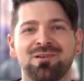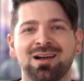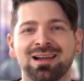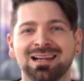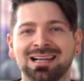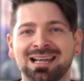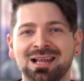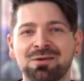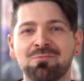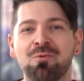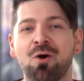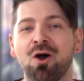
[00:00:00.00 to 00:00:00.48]

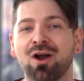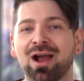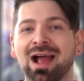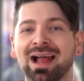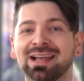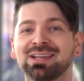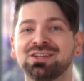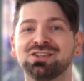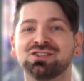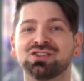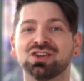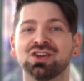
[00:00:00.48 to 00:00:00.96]
Finally, what
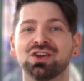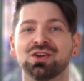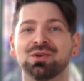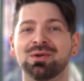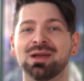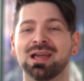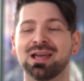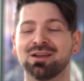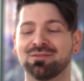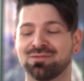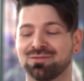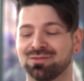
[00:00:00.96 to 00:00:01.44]
can you do
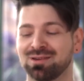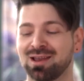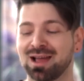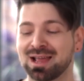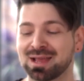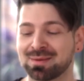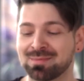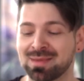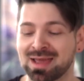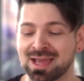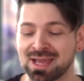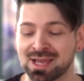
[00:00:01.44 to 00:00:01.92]
if,
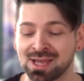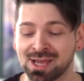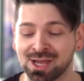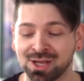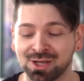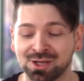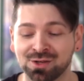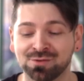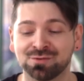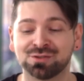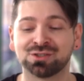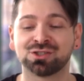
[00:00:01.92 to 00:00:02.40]
like me,
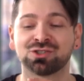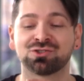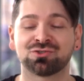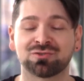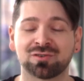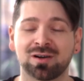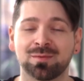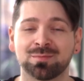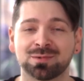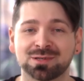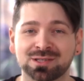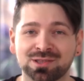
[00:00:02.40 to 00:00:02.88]
you've
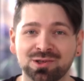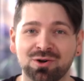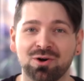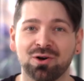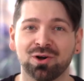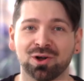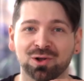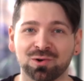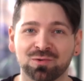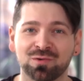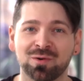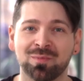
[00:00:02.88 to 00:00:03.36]
stripped the
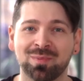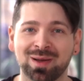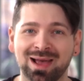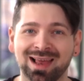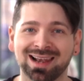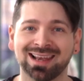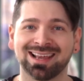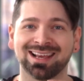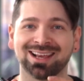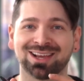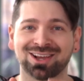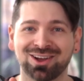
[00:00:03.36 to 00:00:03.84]
oil
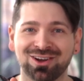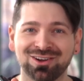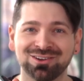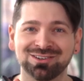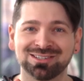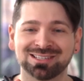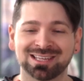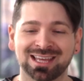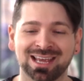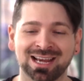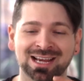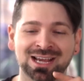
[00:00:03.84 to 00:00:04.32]
repelling
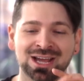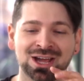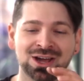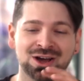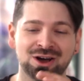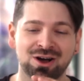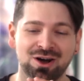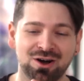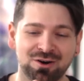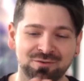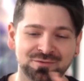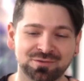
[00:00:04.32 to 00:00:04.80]
coating
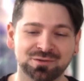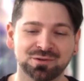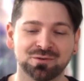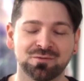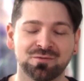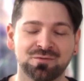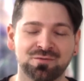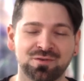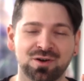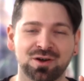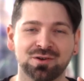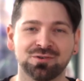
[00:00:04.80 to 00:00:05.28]
off your
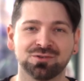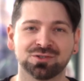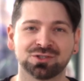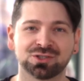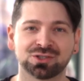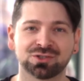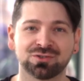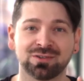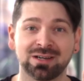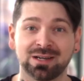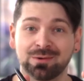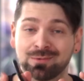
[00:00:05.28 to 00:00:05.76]
phone
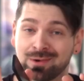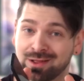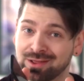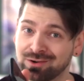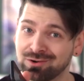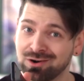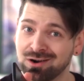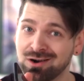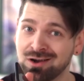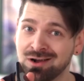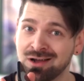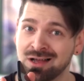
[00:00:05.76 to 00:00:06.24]
screen? Well,
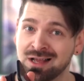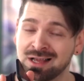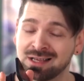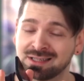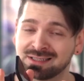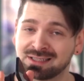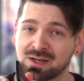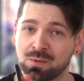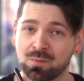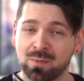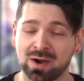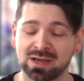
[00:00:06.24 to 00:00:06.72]
there are
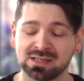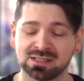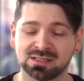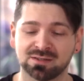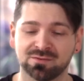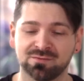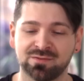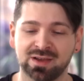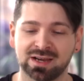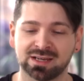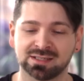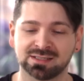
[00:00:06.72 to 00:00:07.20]
some ways
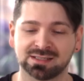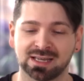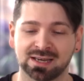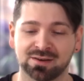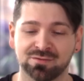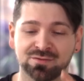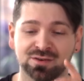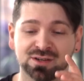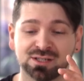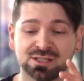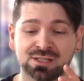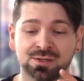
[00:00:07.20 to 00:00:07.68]
to fix
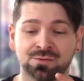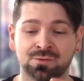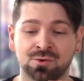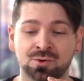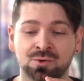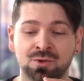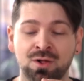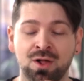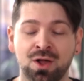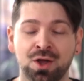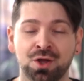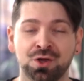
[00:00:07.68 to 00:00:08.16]
it. First of
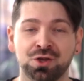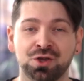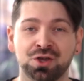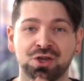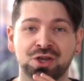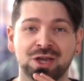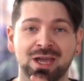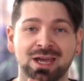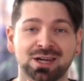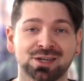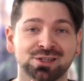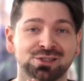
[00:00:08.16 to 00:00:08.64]
all, you
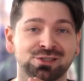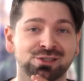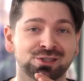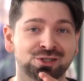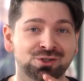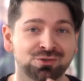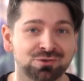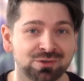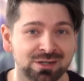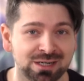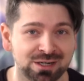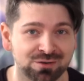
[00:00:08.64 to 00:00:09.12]
can get a
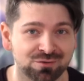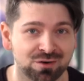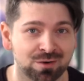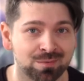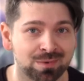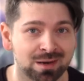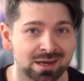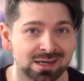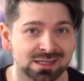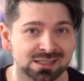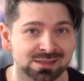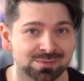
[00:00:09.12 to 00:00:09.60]
screen
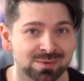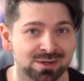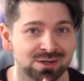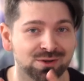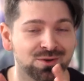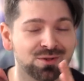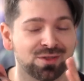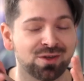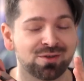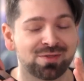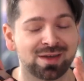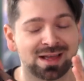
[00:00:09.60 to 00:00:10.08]
replacement,
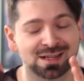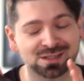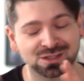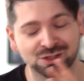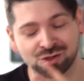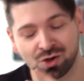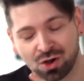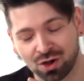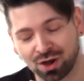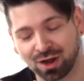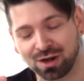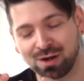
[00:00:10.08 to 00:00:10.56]
although that's
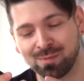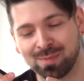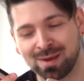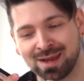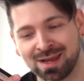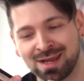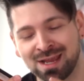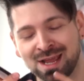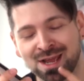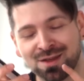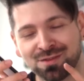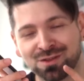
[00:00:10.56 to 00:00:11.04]
not gonna
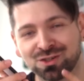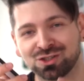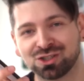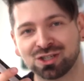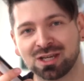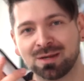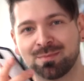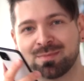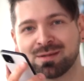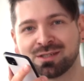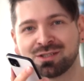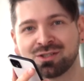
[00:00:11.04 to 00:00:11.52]
be the
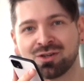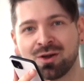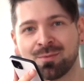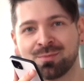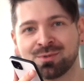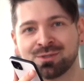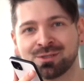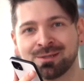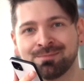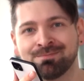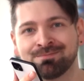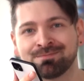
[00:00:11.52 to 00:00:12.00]
cheapest
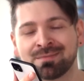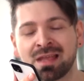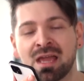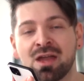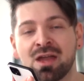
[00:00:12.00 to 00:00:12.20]
option.